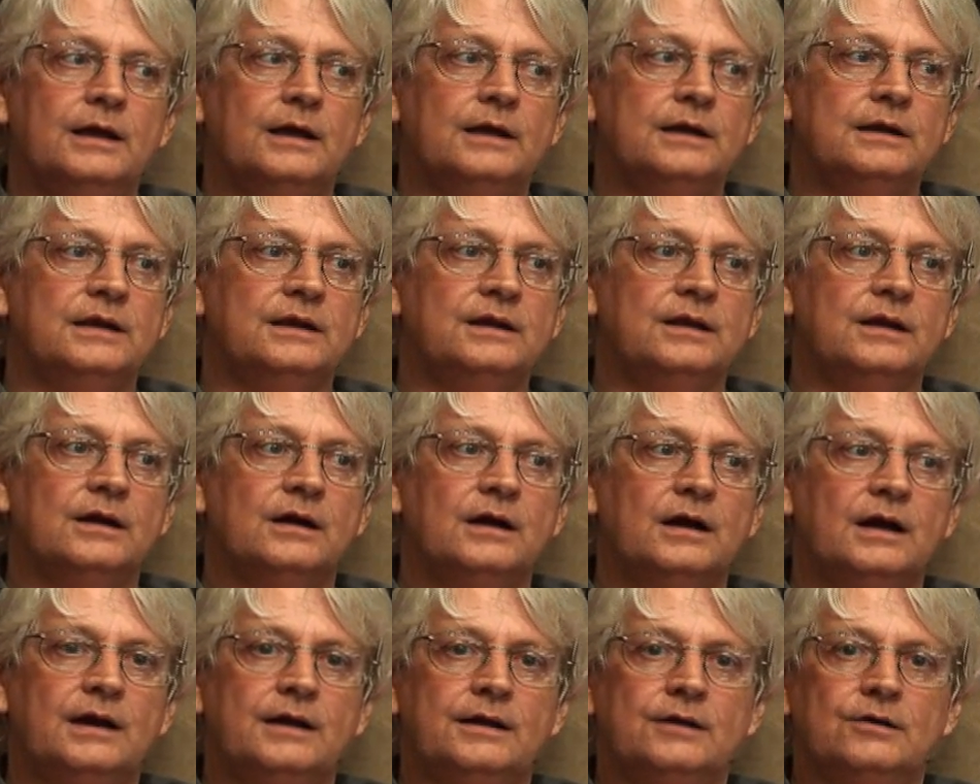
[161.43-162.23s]
And then you're
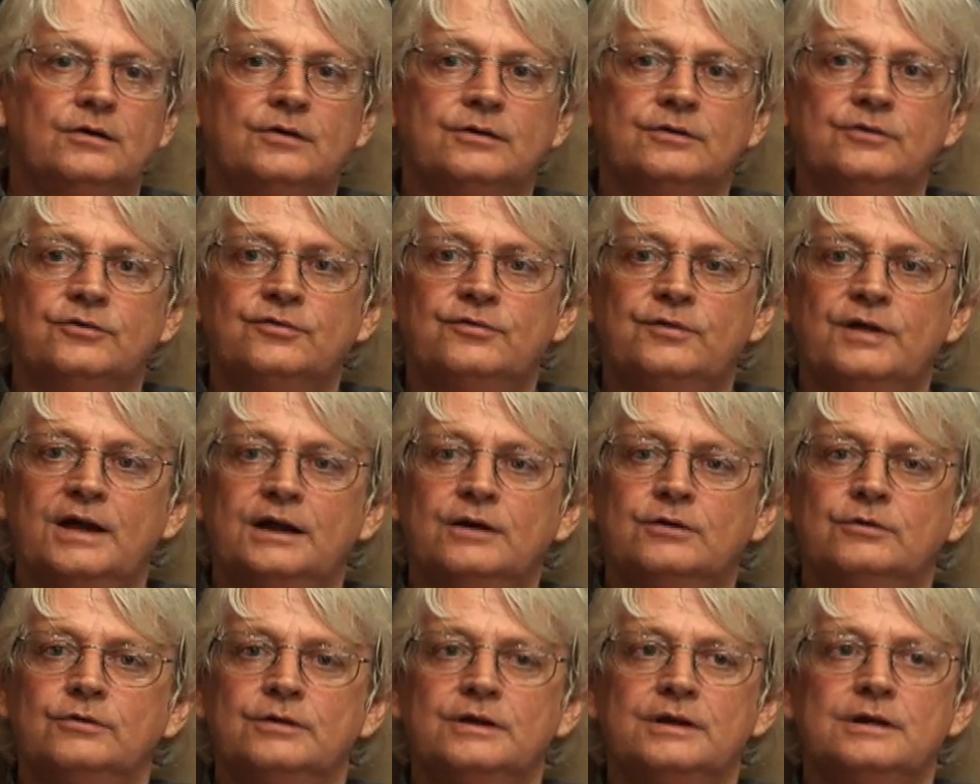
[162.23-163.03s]
hired on as
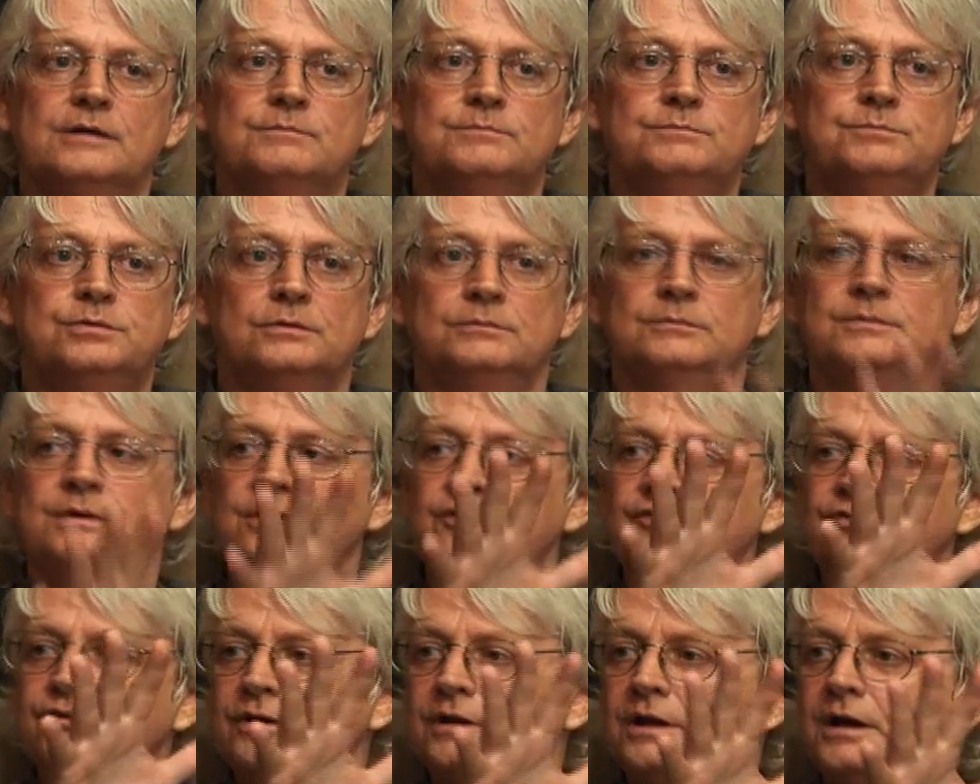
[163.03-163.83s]
faculty and boom,
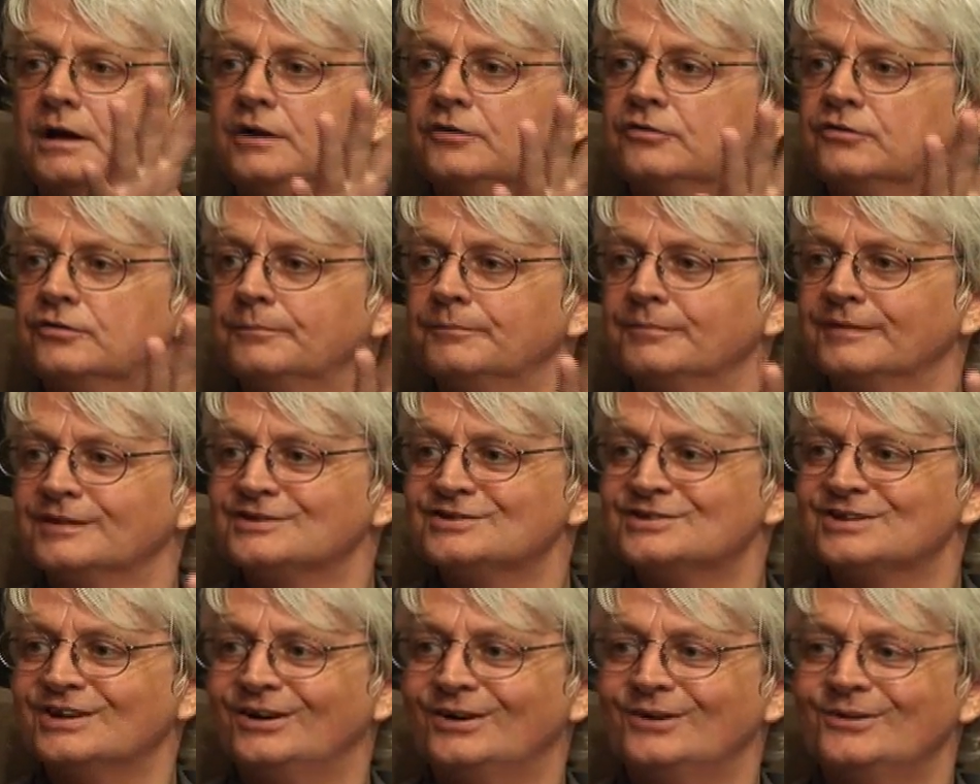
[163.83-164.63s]
each class.
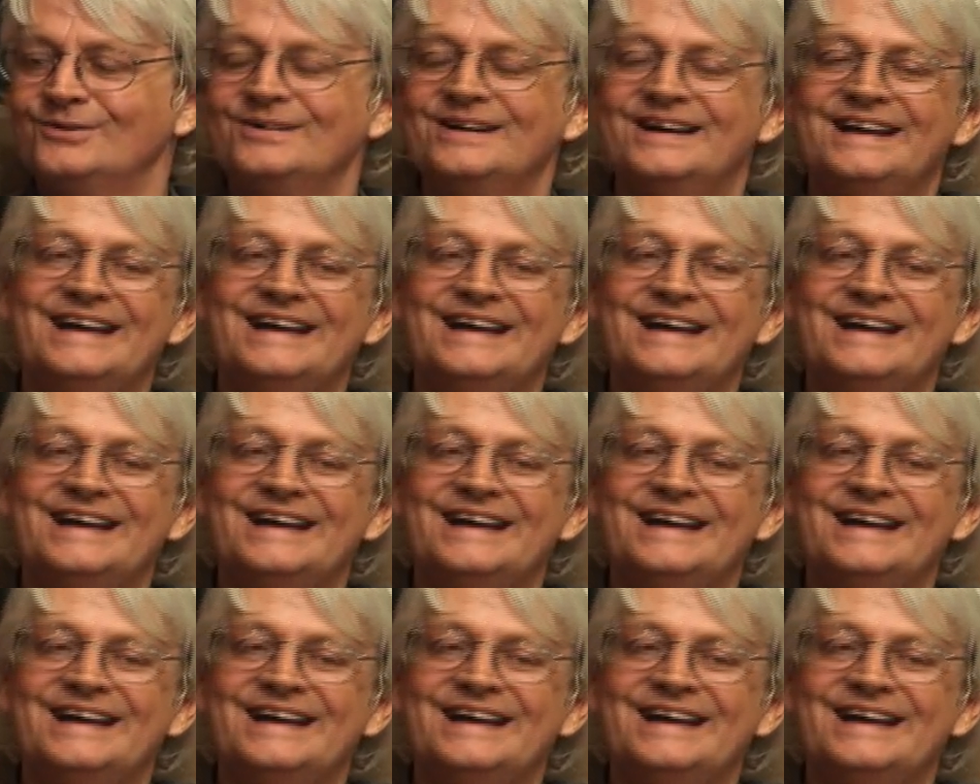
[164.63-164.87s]
So